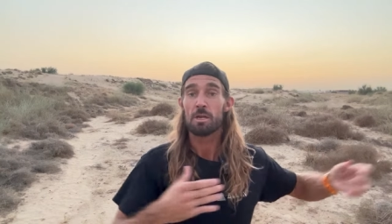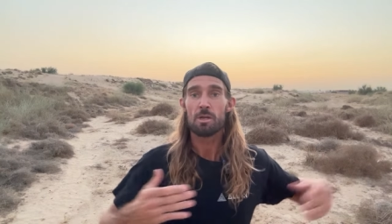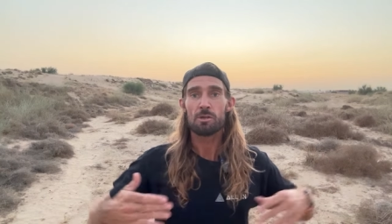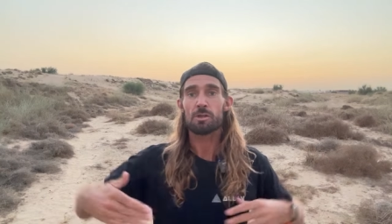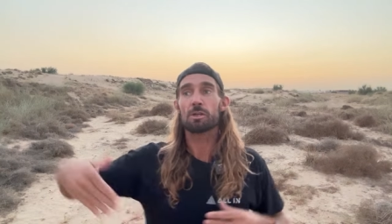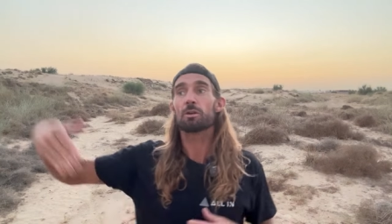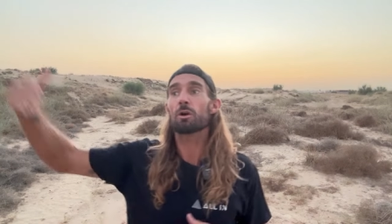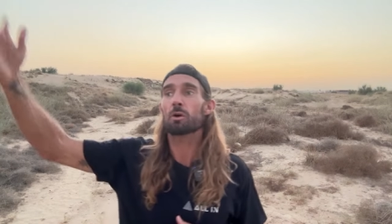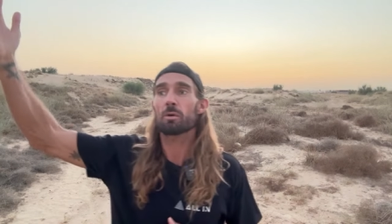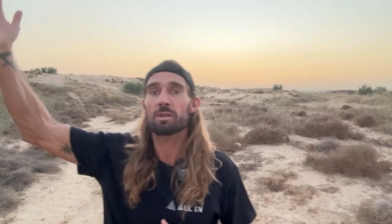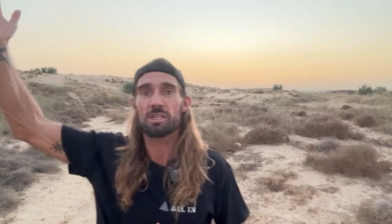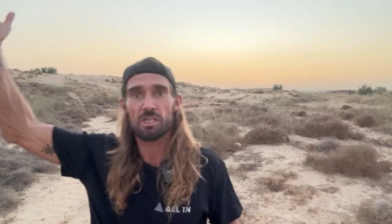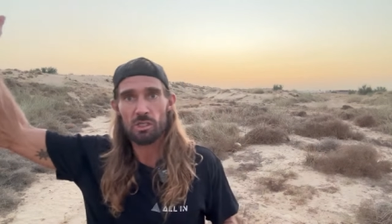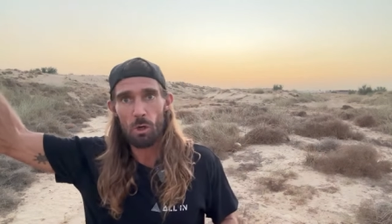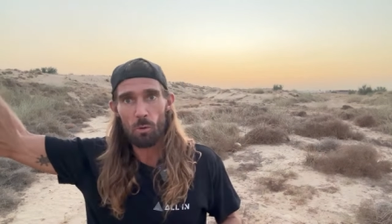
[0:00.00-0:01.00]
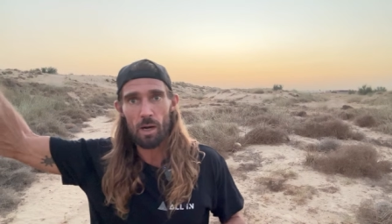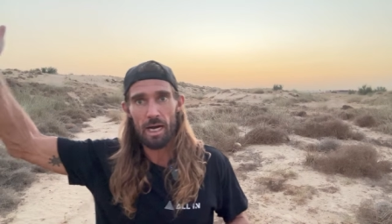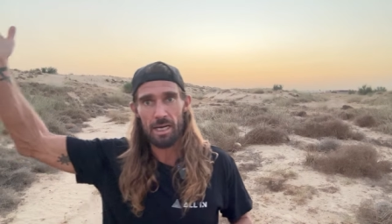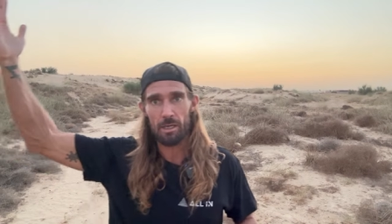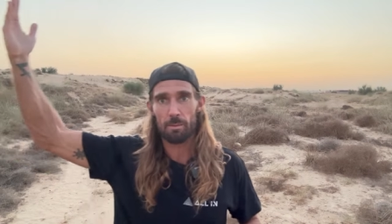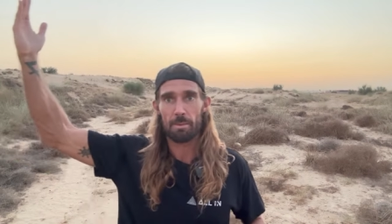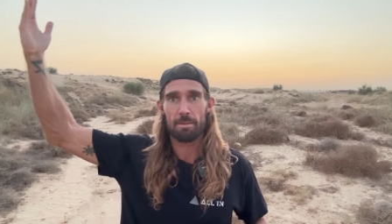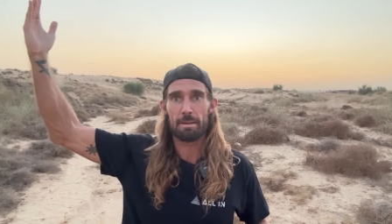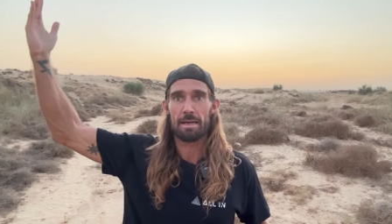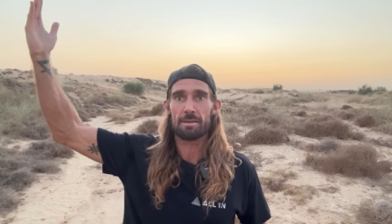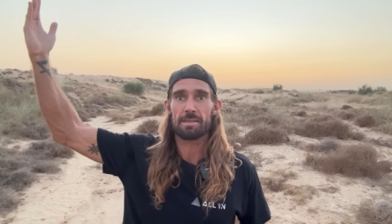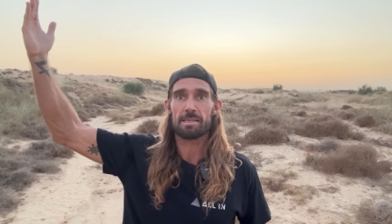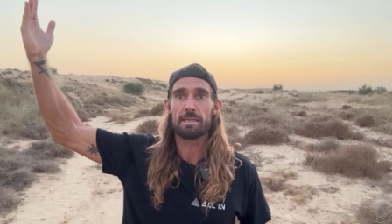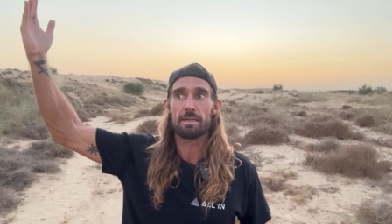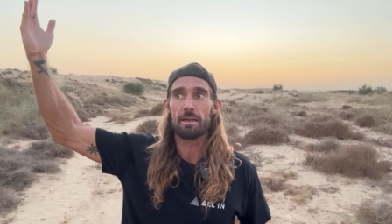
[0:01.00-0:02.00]
So you're not going so high up the
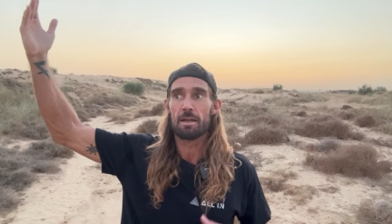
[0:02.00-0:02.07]
mountain.